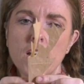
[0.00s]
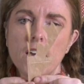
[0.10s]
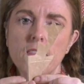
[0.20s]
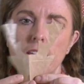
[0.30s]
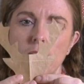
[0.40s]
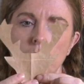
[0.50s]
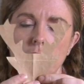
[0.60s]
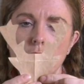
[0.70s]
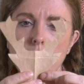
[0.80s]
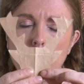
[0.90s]
and then
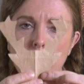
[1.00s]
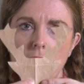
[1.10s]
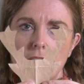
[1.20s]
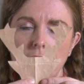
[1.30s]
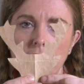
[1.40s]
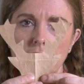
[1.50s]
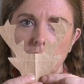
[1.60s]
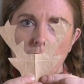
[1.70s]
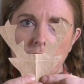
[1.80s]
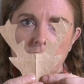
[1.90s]
we've got the perfect
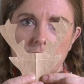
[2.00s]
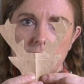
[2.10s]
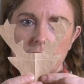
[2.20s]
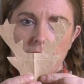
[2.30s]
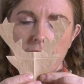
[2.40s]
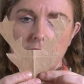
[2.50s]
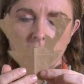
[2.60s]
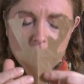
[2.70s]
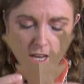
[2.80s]
reindeer's head.